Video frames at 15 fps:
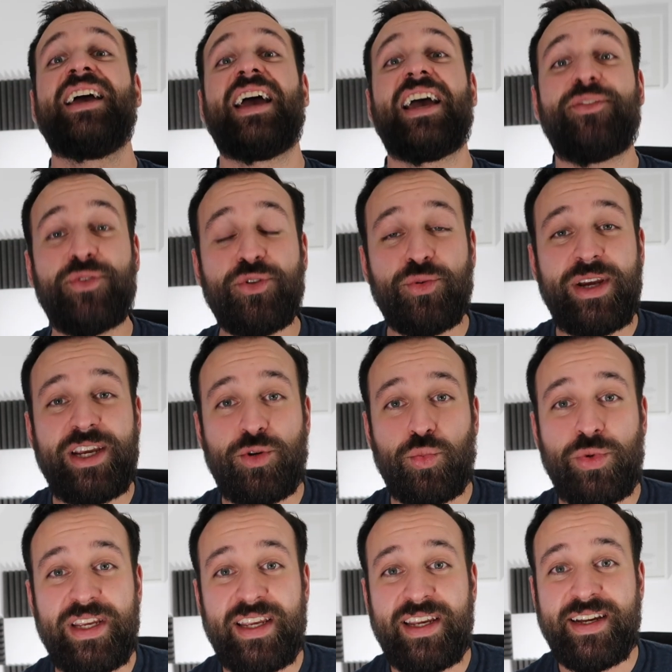Have a great
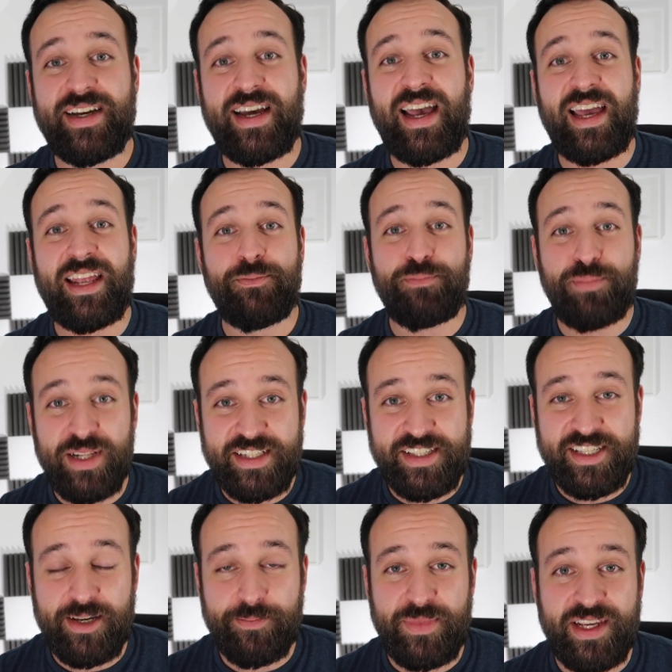week and
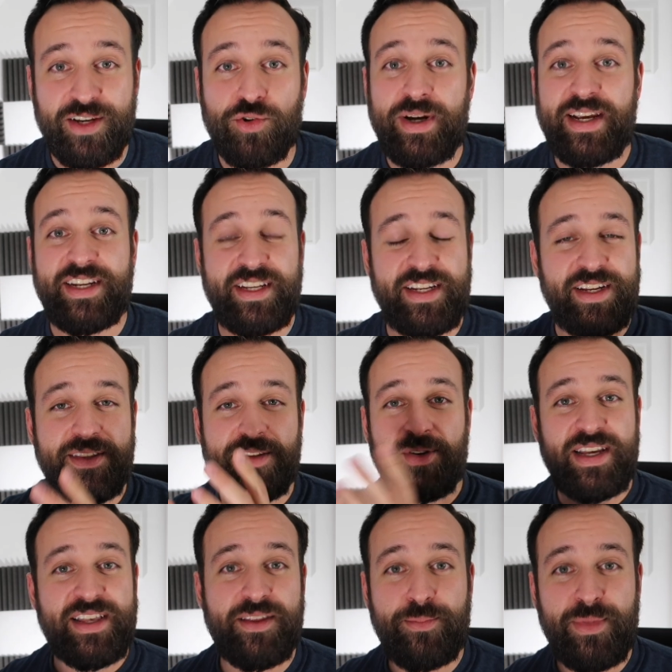build something great, either
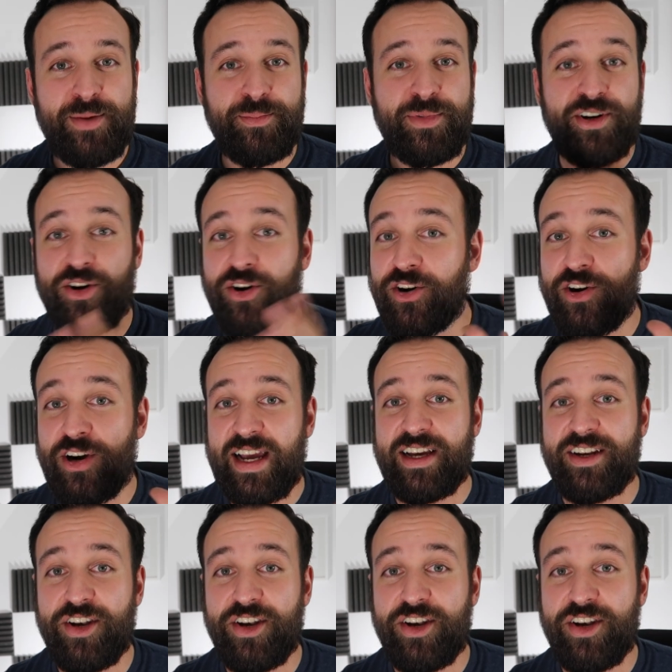as a member or